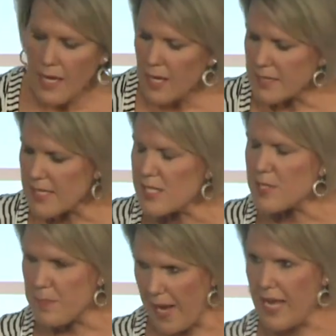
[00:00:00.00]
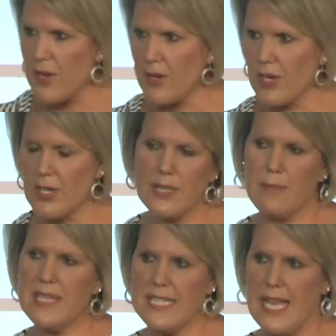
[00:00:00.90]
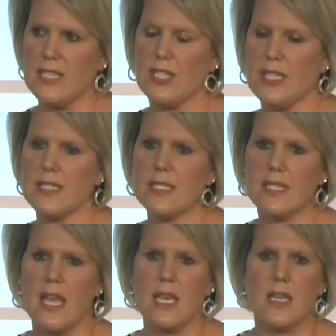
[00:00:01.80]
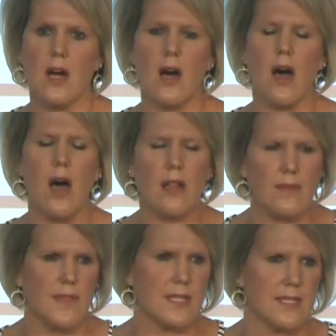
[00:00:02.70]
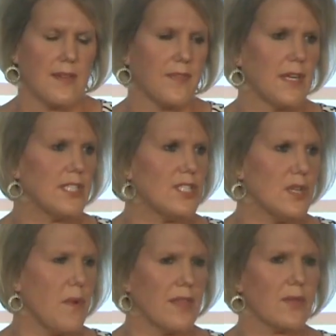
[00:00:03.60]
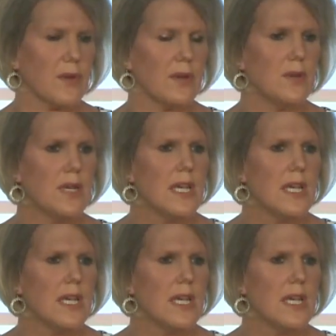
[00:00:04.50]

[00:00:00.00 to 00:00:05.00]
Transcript: Despite her limitations and all of the suffering she went through,